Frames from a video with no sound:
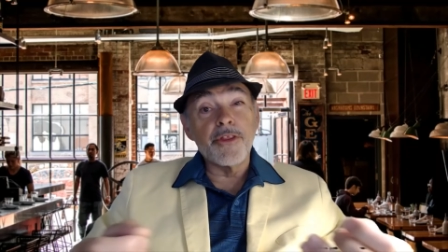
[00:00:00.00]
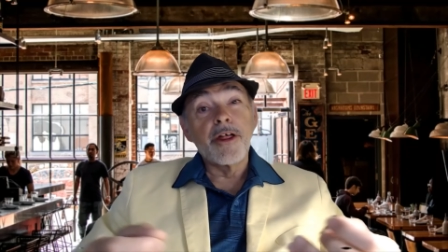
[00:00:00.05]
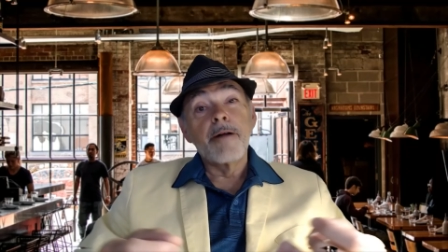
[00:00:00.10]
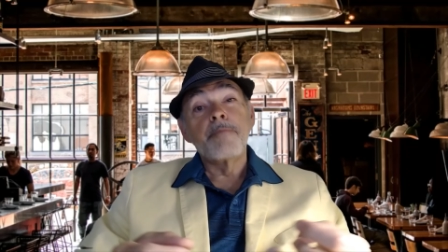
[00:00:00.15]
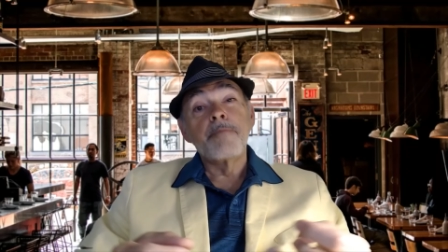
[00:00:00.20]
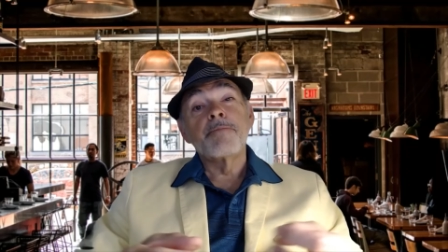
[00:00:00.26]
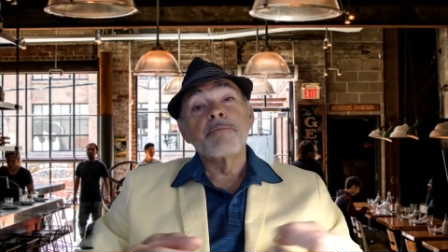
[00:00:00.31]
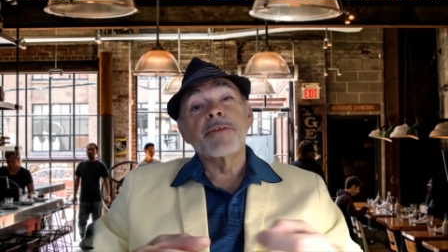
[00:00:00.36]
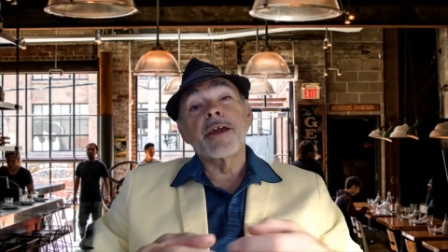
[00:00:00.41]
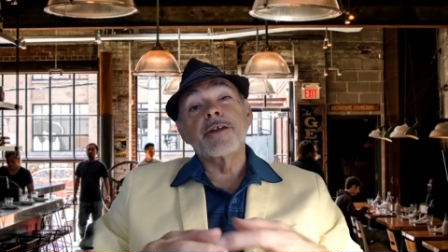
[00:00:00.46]

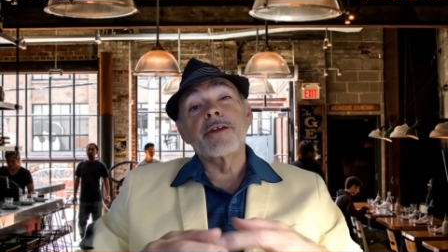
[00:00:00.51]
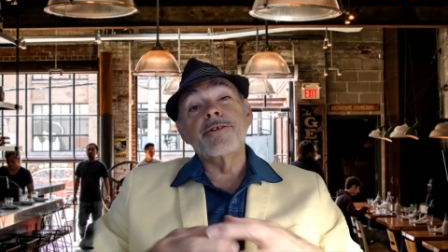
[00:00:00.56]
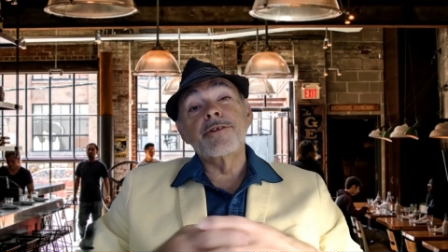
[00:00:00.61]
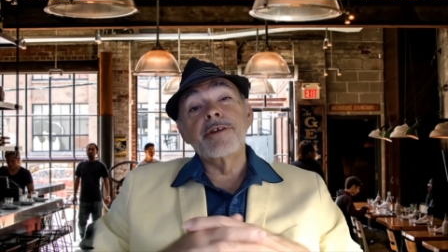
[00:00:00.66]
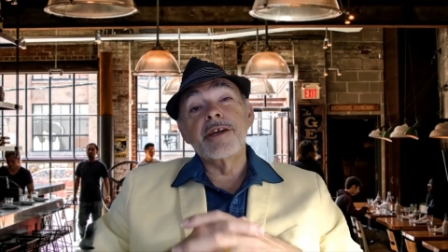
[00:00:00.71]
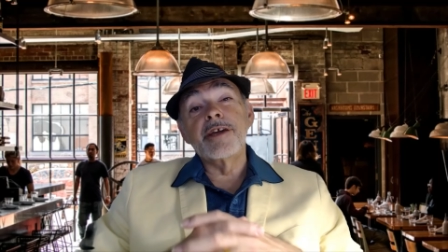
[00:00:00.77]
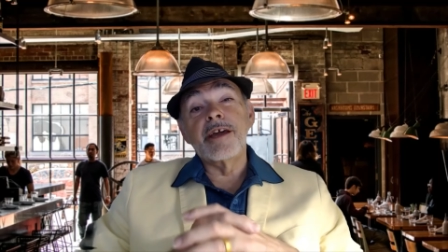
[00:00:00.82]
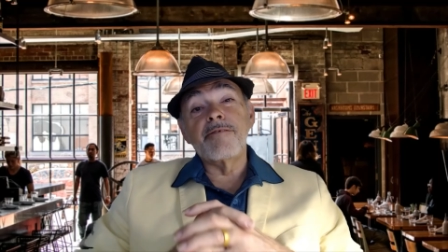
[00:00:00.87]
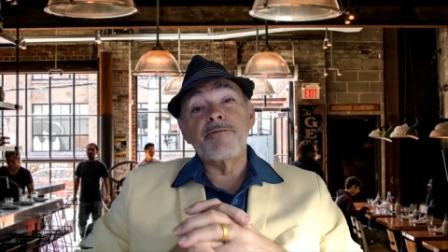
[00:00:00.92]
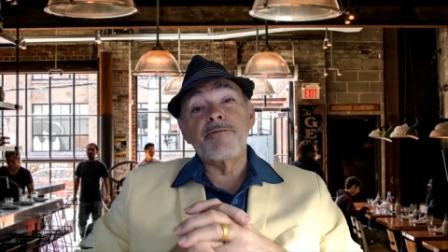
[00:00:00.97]
And you get
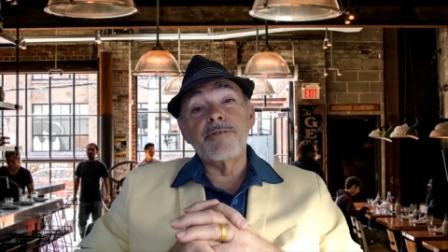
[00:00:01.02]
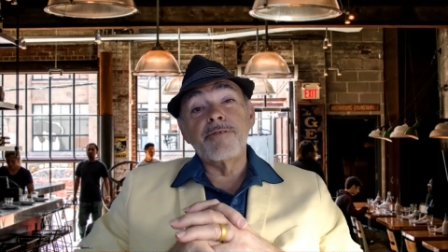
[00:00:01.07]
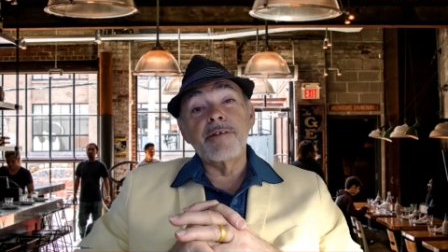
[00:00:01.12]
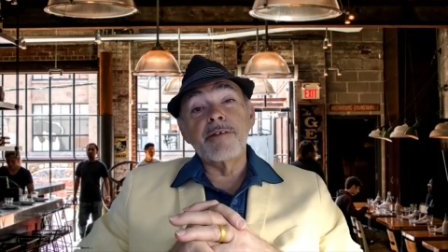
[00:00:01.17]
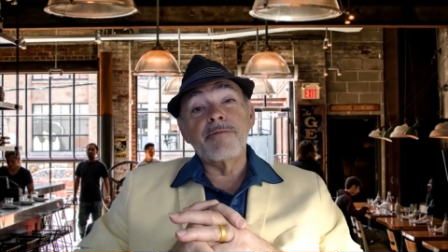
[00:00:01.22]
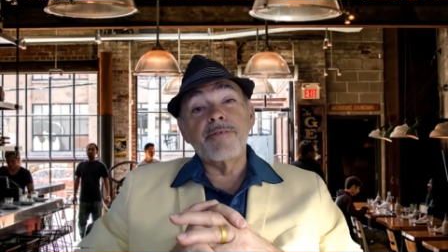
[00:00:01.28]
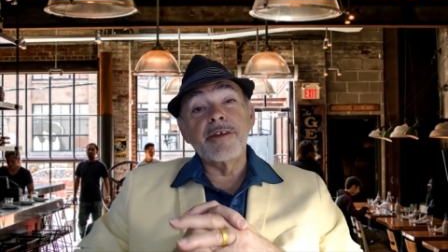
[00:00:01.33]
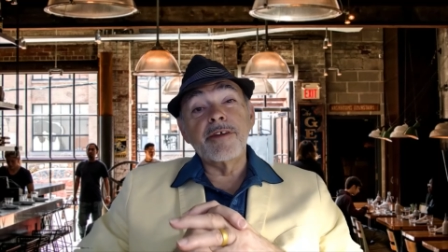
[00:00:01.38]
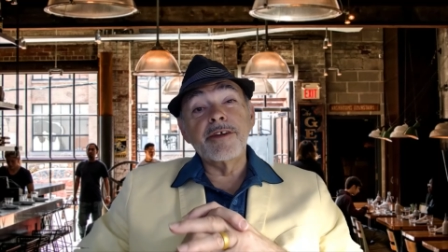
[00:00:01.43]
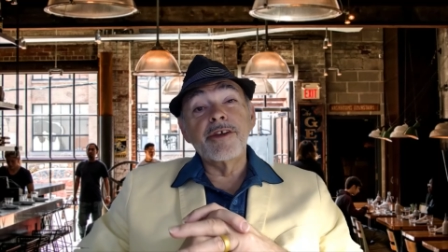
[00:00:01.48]
50
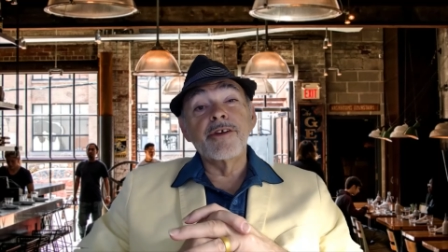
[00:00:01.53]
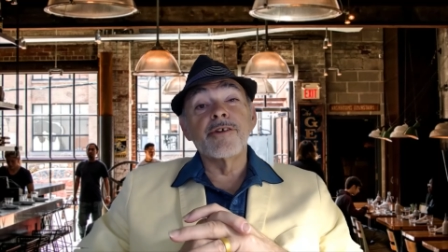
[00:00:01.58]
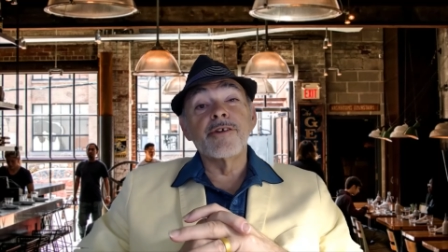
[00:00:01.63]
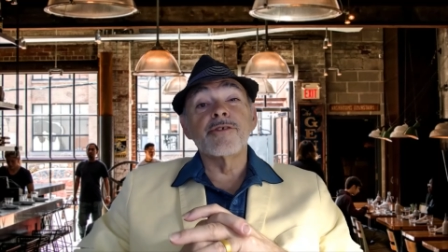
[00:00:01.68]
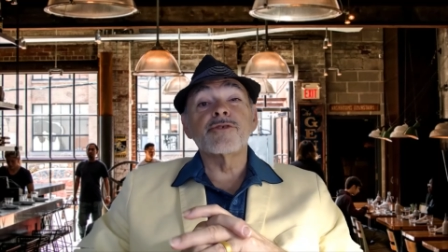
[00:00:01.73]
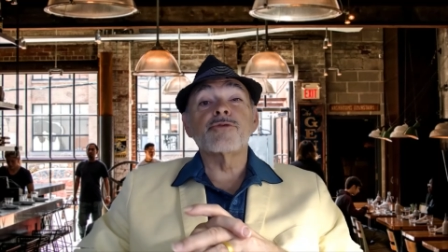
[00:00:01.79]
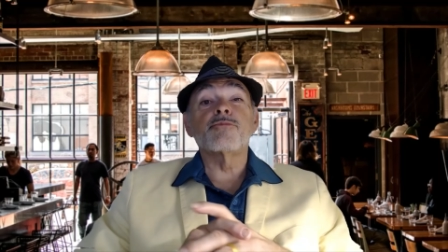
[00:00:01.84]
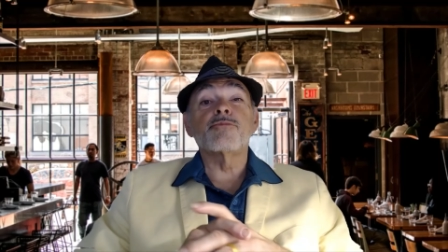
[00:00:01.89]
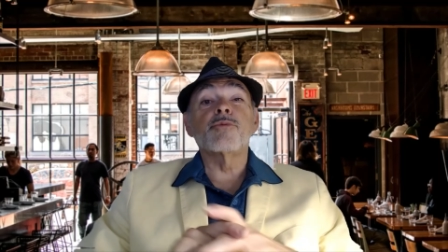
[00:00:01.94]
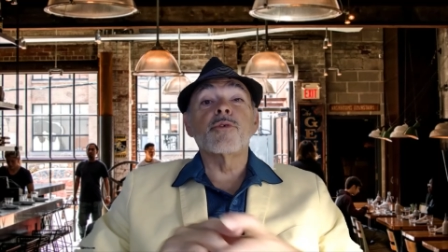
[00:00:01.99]
years
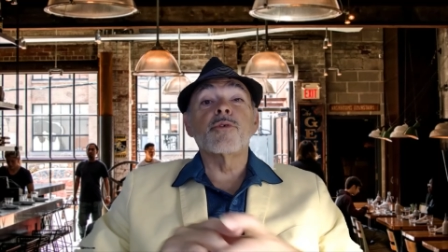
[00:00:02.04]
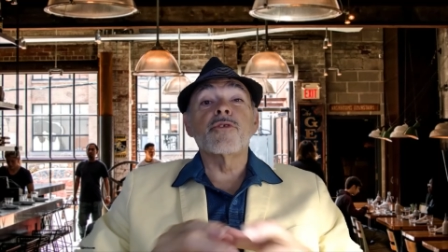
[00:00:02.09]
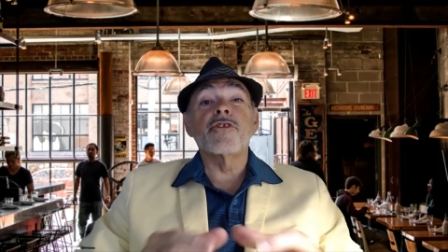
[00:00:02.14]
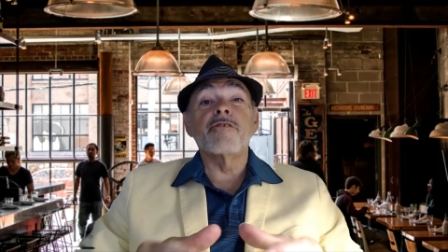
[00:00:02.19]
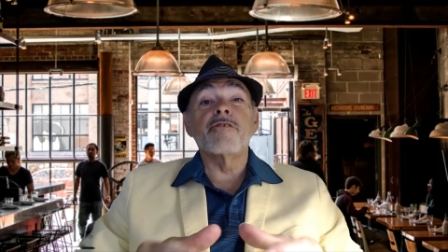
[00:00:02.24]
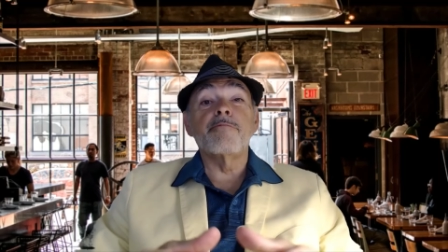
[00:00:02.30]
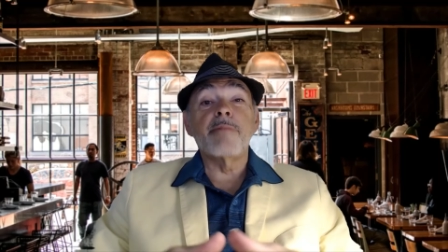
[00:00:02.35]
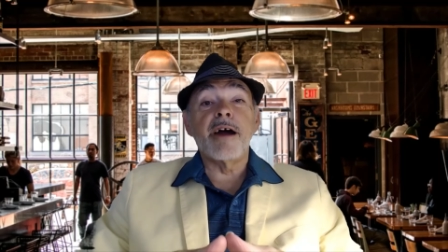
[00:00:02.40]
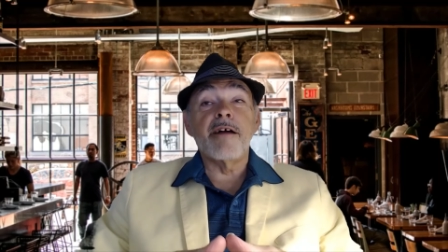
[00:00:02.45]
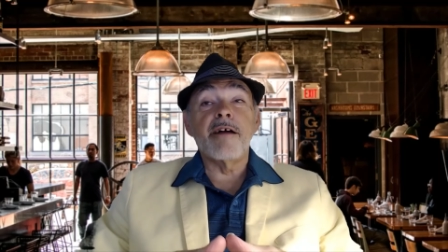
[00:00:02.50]
worth of my
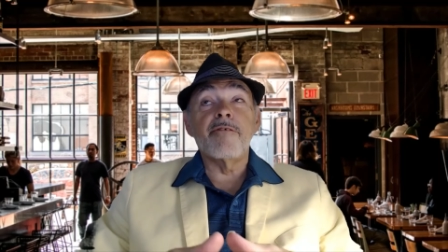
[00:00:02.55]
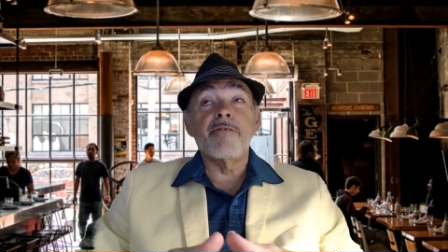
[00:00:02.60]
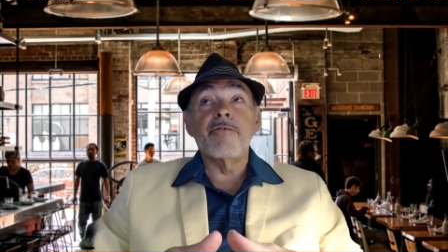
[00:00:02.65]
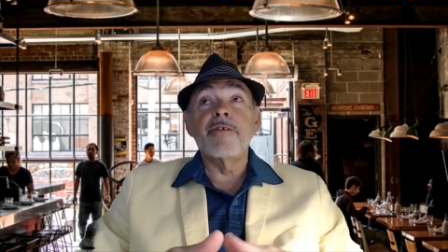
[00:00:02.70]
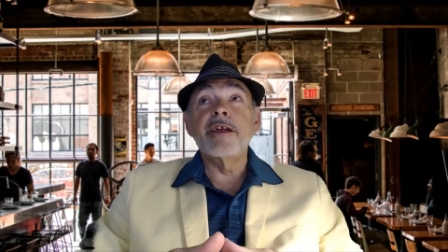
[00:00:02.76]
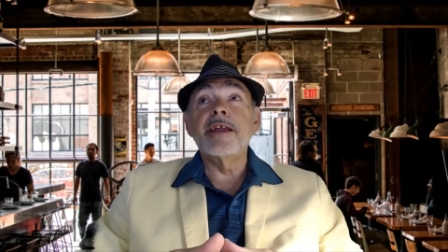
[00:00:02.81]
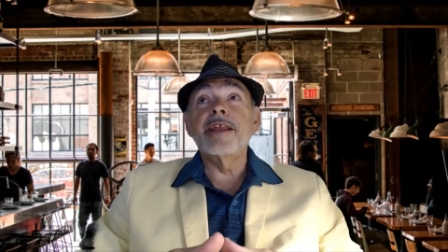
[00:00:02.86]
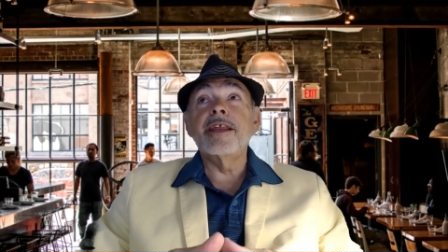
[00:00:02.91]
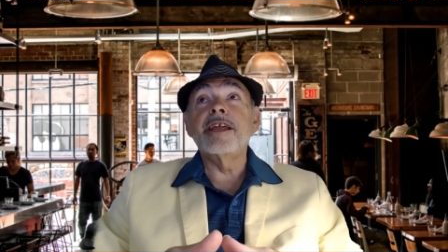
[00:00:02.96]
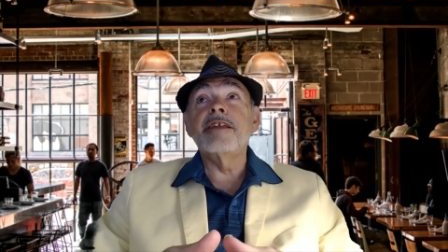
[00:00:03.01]

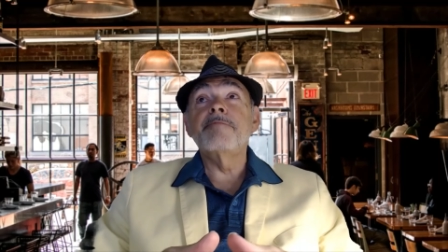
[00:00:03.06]
reading,